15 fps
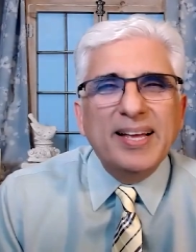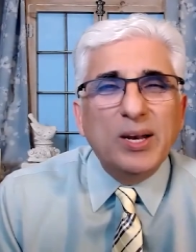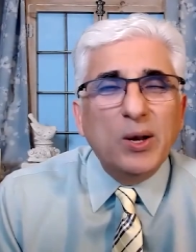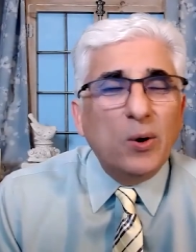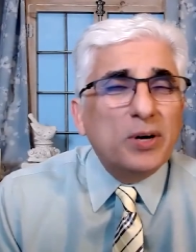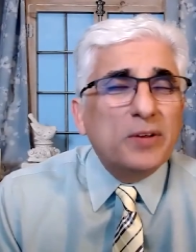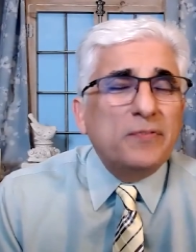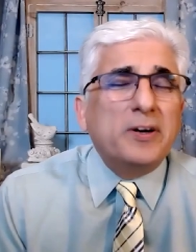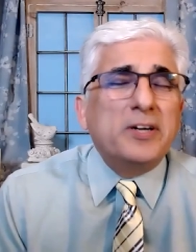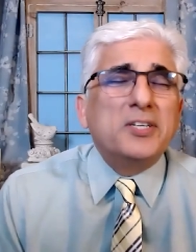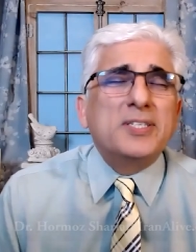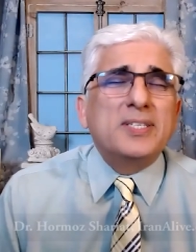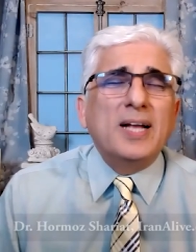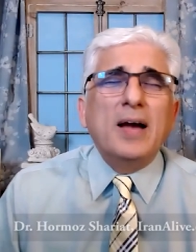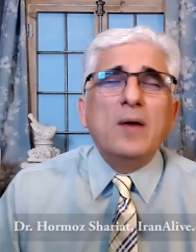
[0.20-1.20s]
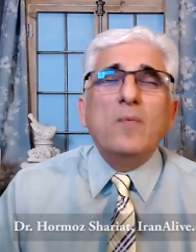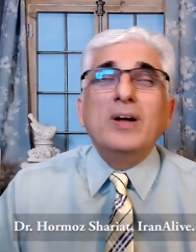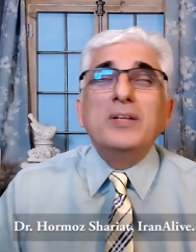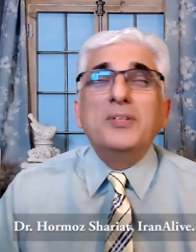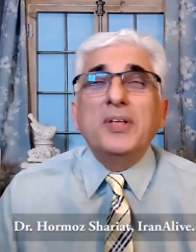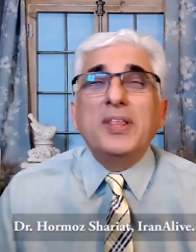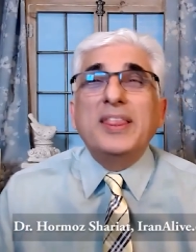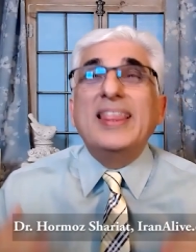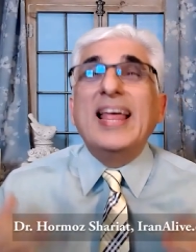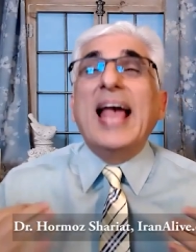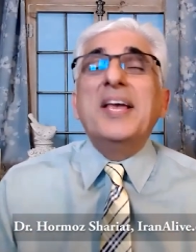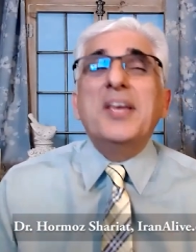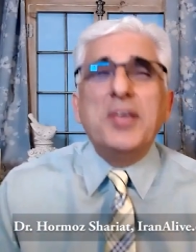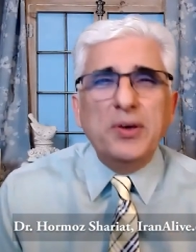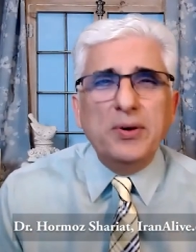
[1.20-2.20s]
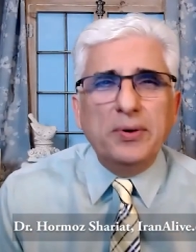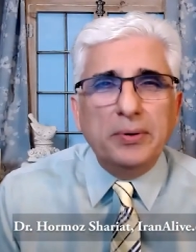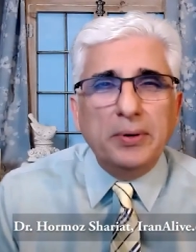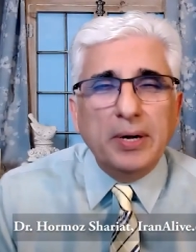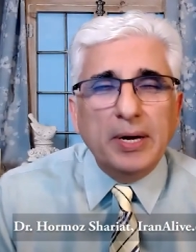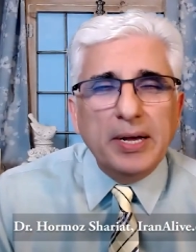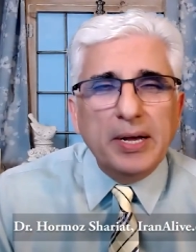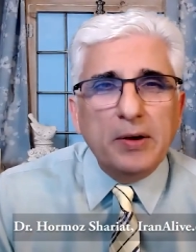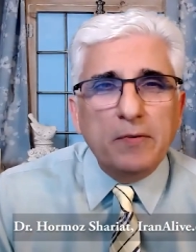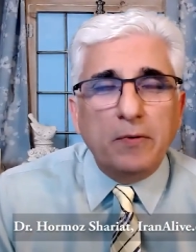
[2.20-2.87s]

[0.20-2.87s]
Lord, first, I want to thank you